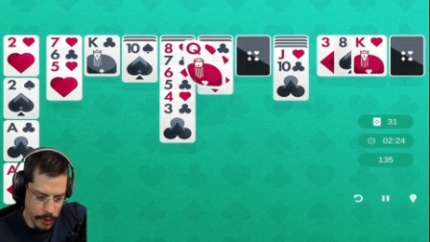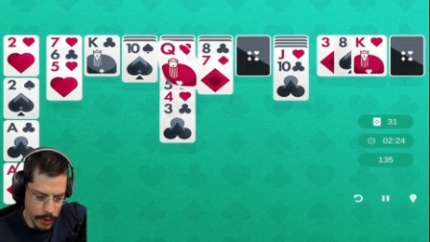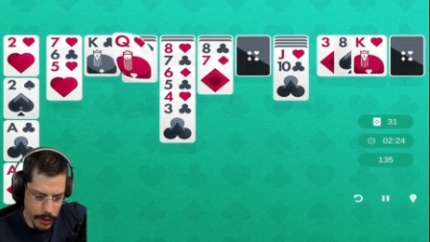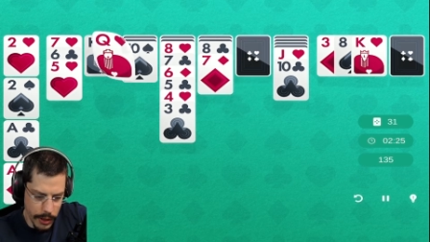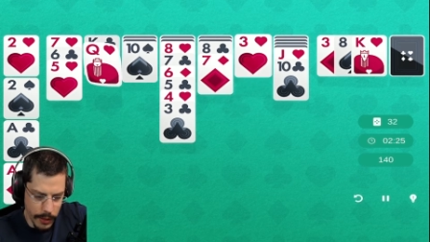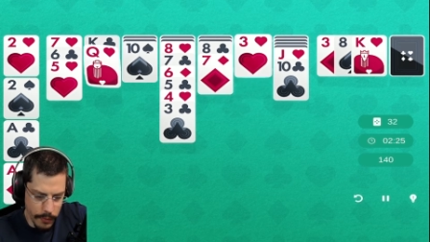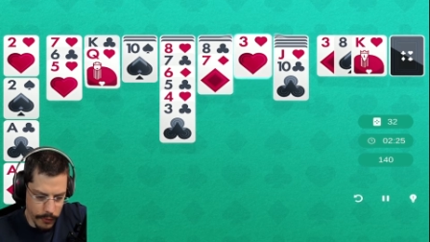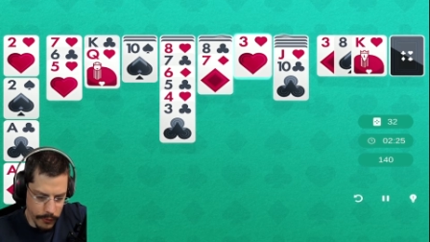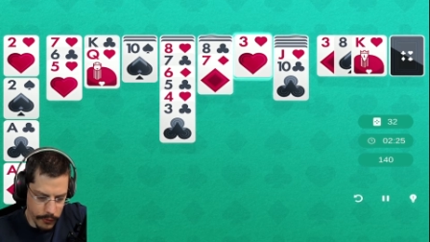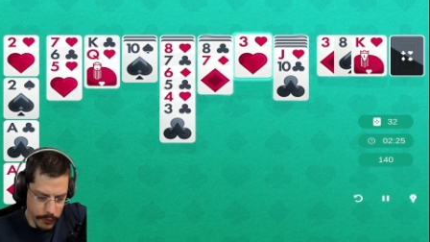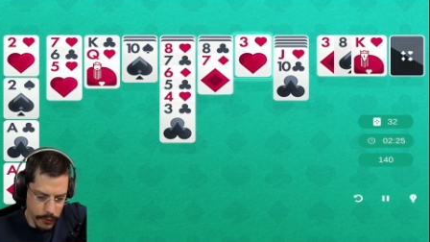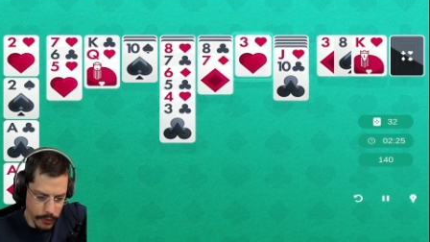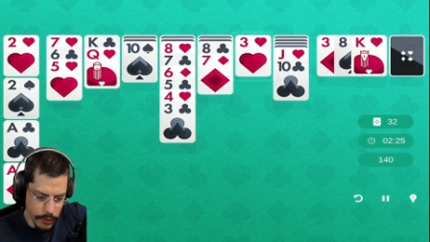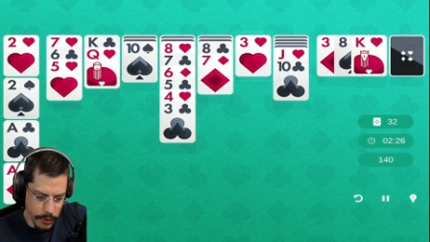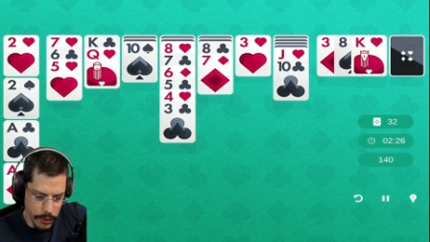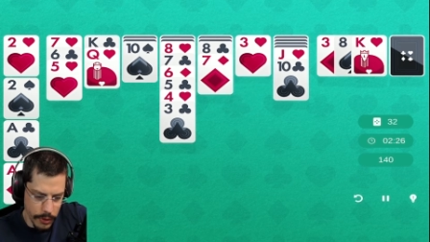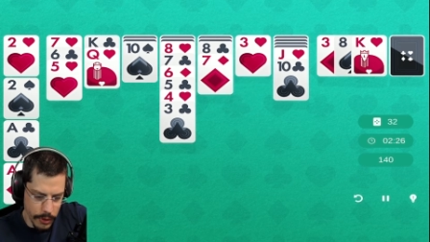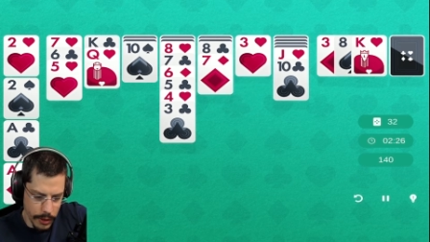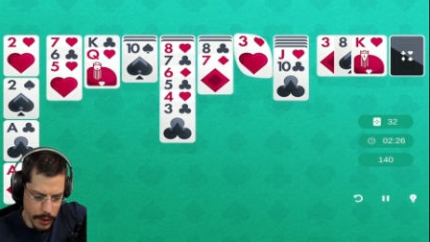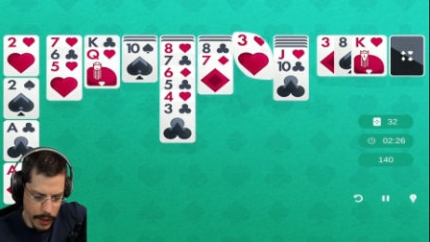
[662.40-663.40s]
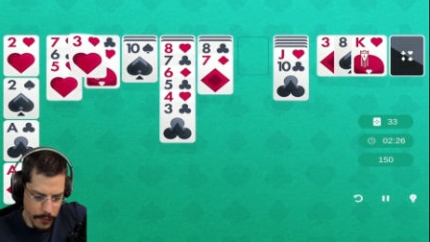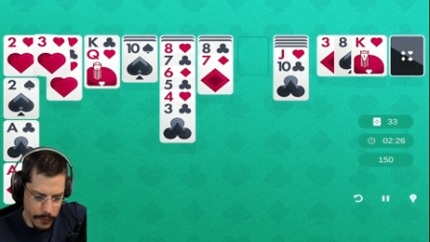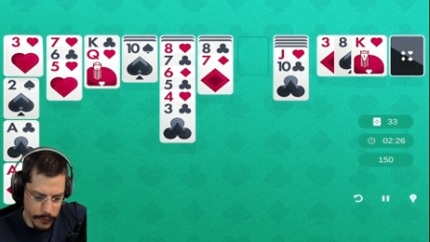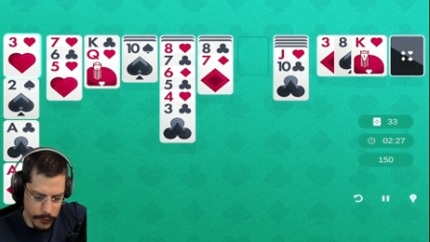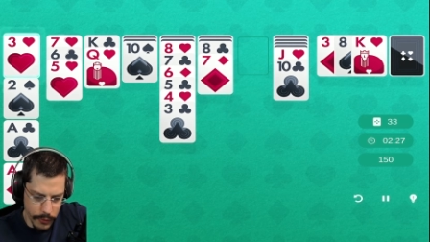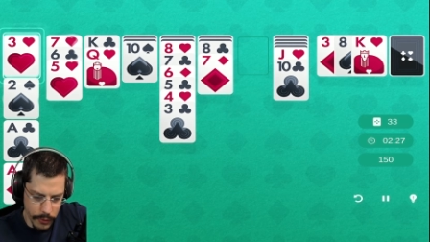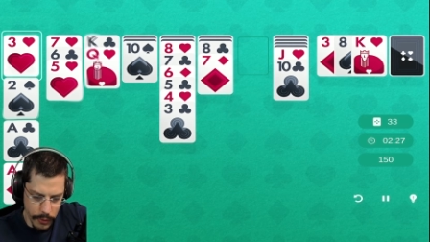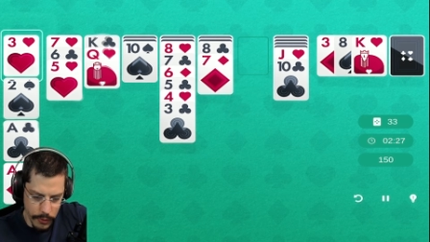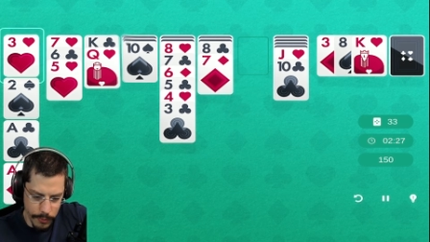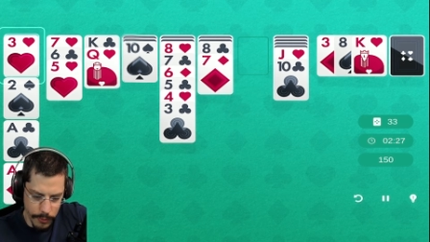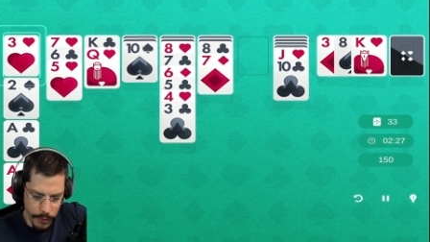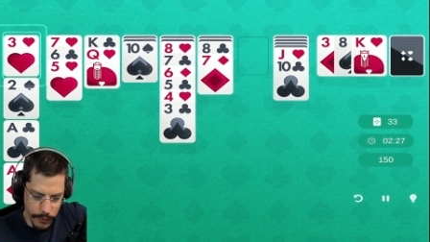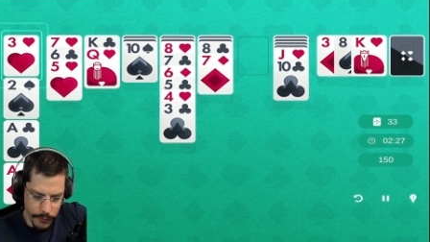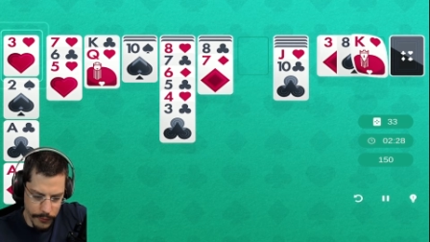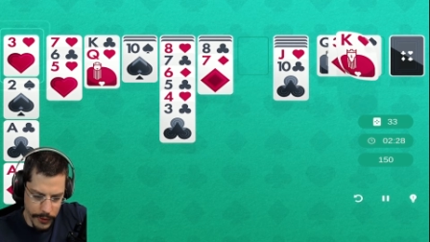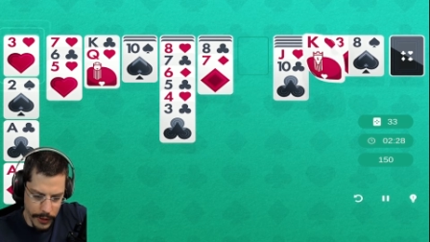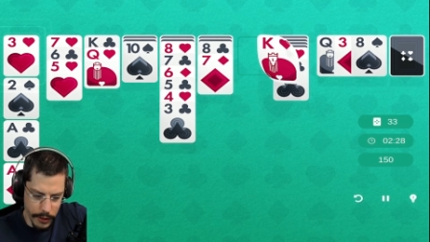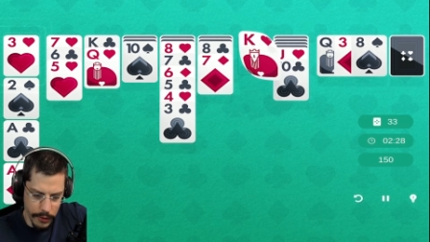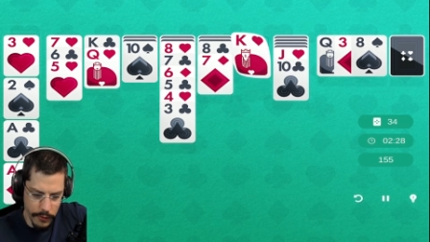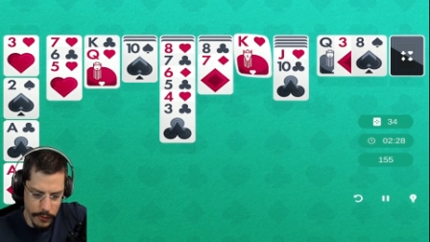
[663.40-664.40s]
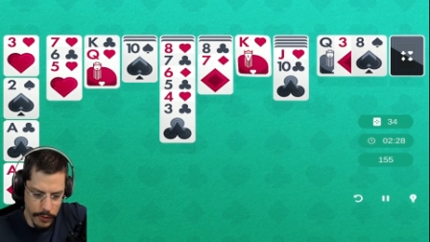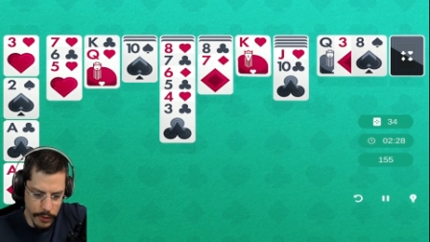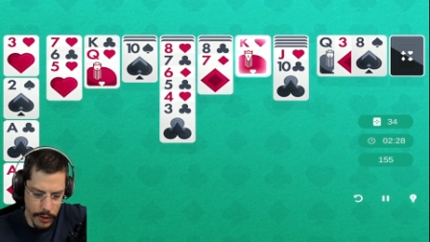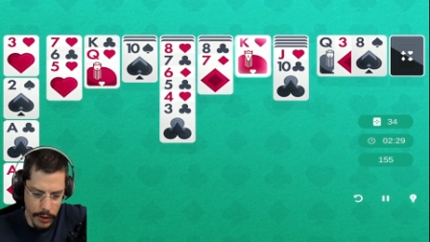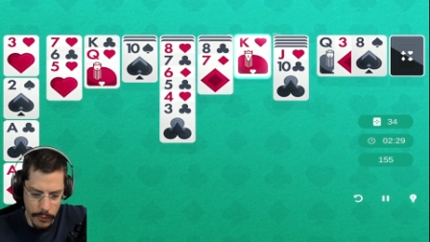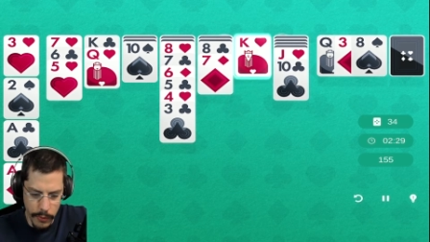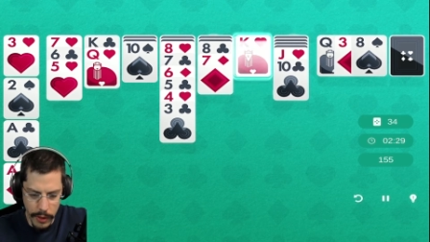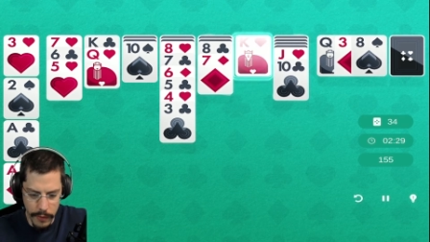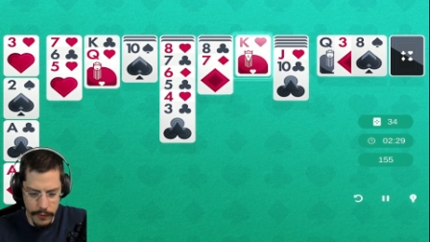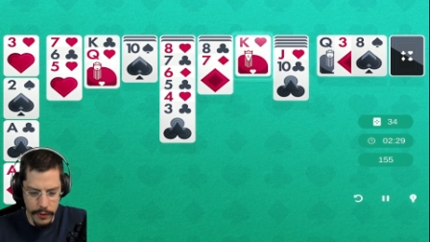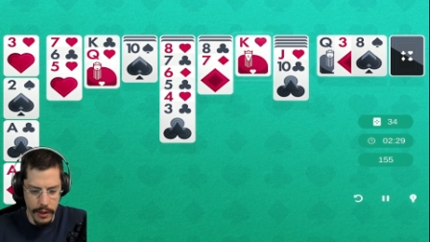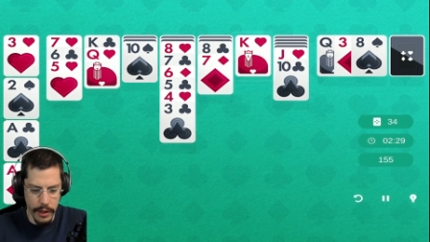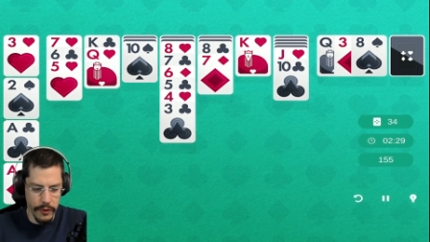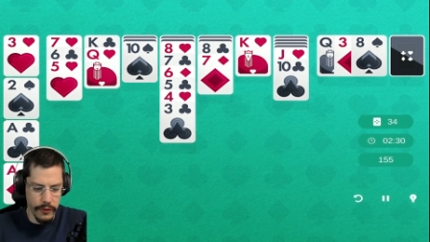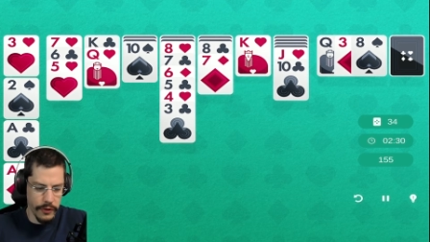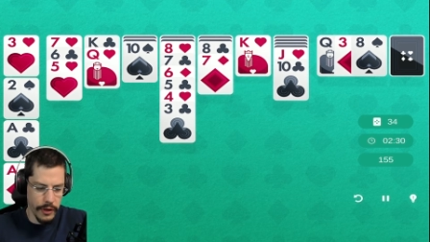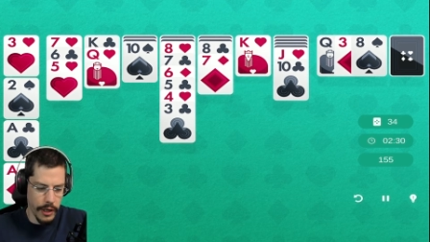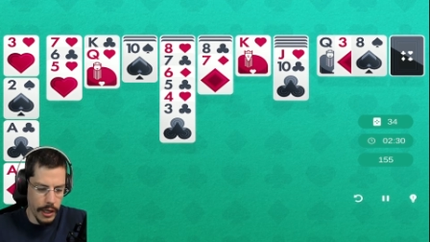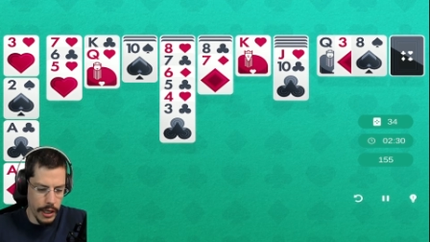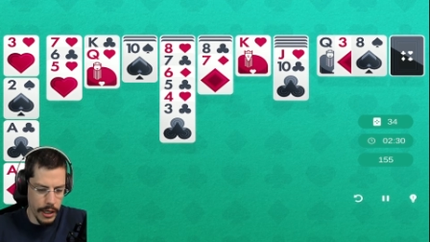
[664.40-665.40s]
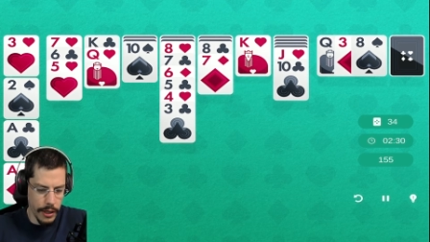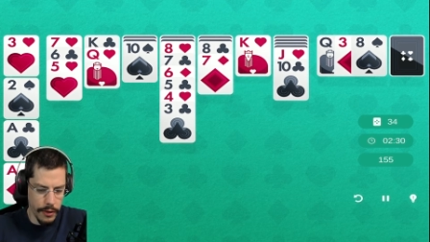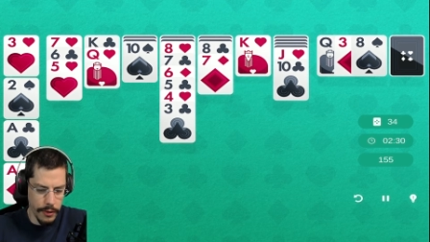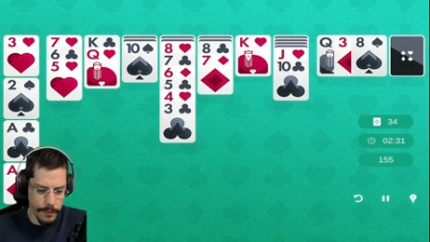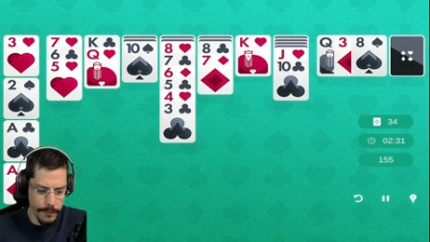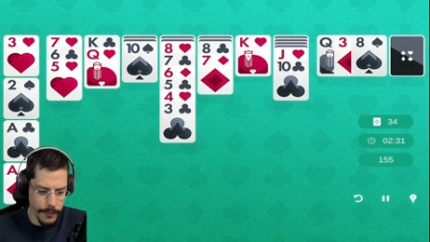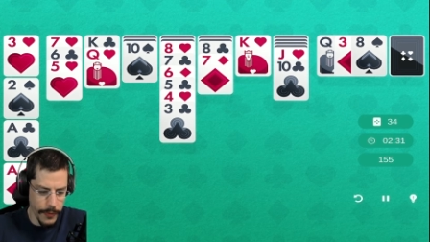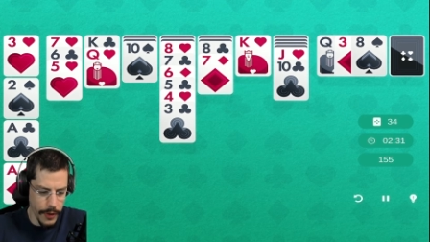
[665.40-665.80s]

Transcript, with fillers: That was good. That was good. Perfect. Now we have the next king here.